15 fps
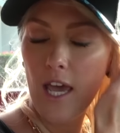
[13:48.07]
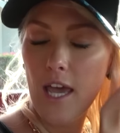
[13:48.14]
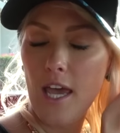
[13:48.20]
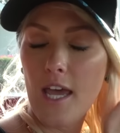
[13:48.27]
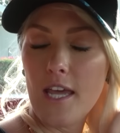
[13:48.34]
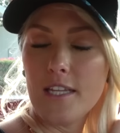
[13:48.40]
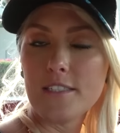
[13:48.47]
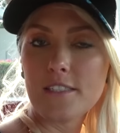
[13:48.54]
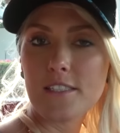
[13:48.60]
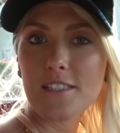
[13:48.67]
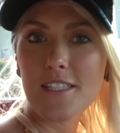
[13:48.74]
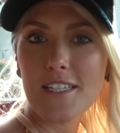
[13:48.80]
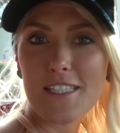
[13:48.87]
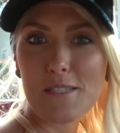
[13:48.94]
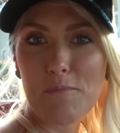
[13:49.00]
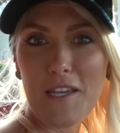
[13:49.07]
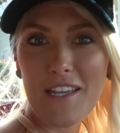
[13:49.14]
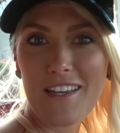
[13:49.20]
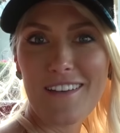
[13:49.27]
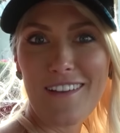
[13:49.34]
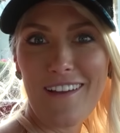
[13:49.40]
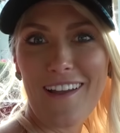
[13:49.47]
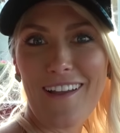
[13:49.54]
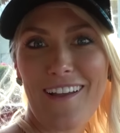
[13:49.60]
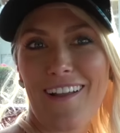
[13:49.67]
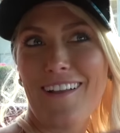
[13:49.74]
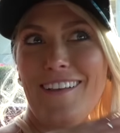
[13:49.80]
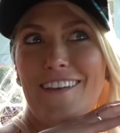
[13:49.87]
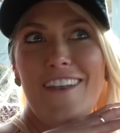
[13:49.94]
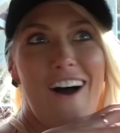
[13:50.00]
And it's been like
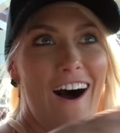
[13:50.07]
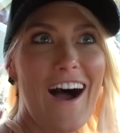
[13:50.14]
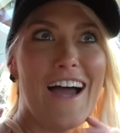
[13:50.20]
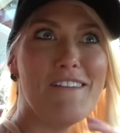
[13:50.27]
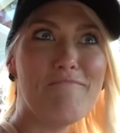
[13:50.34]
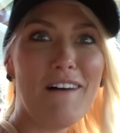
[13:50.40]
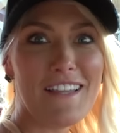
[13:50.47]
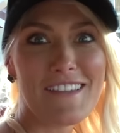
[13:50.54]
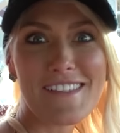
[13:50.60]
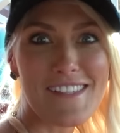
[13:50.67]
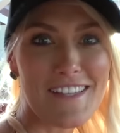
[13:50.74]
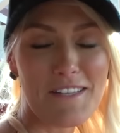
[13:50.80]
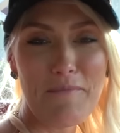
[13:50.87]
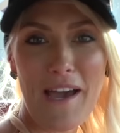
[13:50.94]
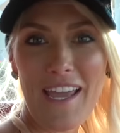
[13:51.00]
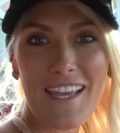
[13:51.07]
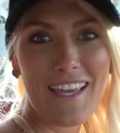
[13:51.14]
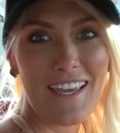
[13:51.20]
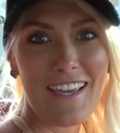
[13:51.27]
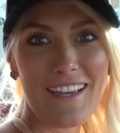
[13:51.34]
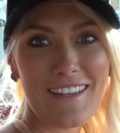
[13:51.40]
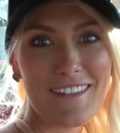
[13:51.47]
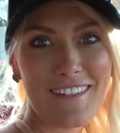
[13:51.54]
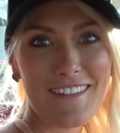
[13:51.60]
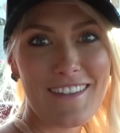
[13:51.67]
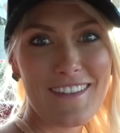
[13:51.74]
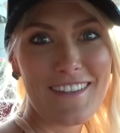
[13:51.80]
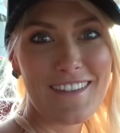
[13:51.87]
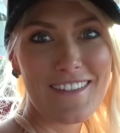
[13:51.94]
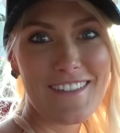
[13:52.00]
nine months in the making
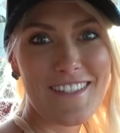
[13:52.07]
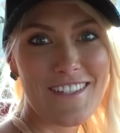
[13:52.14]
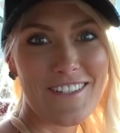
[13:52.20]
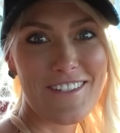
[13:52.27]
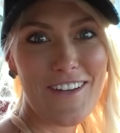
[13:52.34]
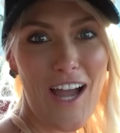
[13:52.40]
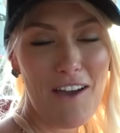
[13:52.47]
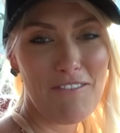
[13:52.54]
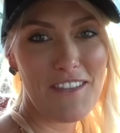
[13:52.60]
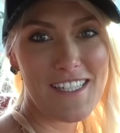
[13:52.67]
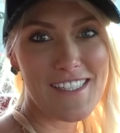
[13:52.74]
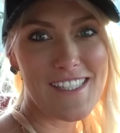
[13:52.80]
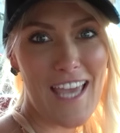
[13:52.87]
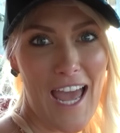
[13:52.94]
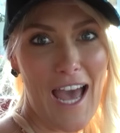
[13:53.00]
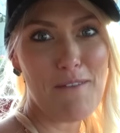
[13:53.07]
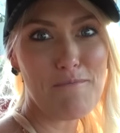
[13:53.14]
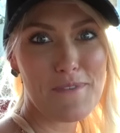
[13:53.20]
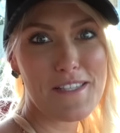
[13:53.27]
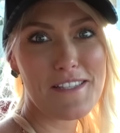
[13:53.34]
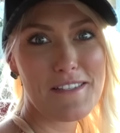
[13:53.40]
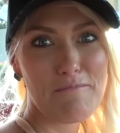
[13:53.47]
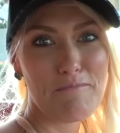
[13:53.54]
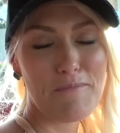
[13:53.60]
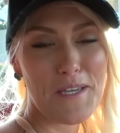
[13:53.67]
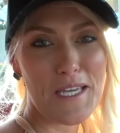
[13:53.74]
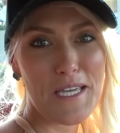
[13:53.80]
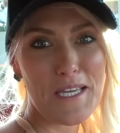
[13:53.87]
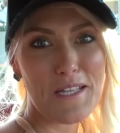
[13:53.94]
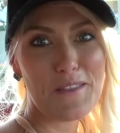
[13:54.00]
to have these caps
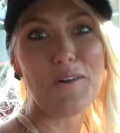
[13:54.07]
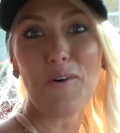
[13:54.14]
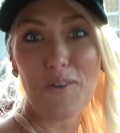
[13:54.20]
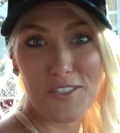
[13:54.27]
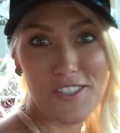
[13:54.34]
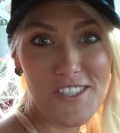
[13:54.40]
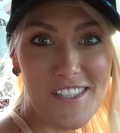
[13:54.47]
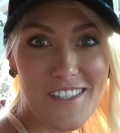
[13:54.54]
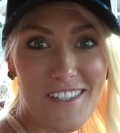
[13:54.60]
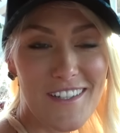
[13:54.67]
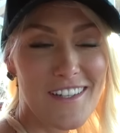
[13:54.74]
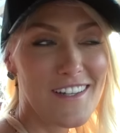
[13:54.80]
be launched